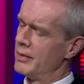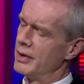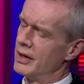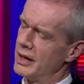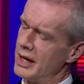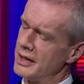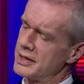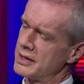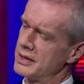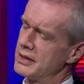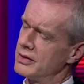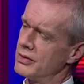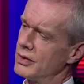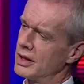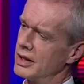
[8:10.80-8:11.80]
but let's
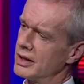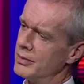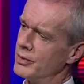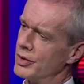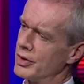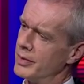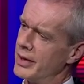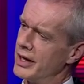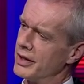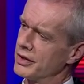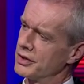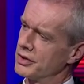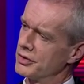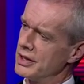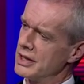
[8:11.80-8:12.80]
talk a little more
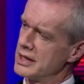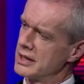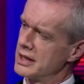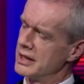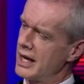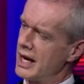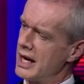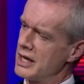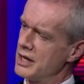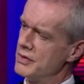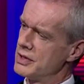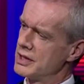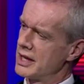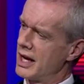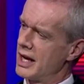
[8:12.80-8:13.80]
about Greece today.
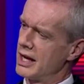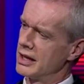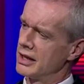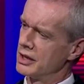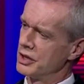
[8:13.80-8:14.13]
You say that